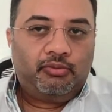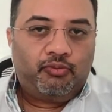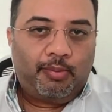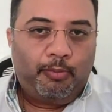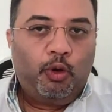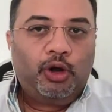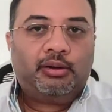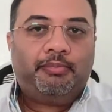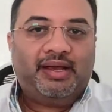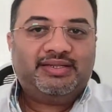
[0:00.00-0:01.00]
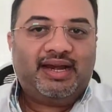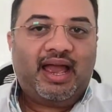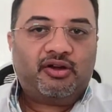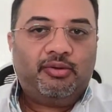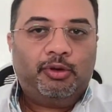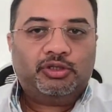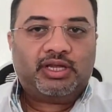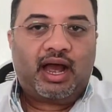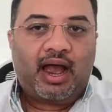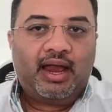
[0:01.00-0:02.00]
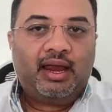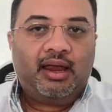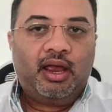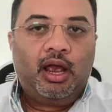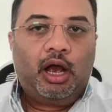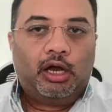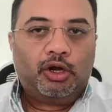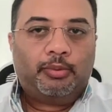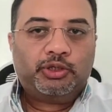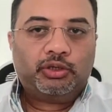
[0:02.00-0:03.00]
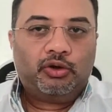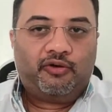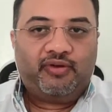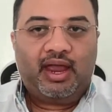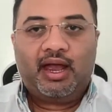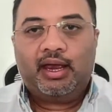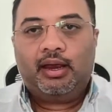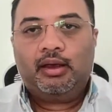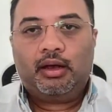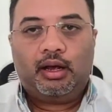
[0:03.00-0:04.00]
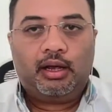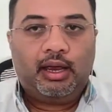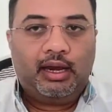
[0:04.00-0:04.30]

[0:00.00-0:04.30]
report basically attributes the high adoption of AI uh,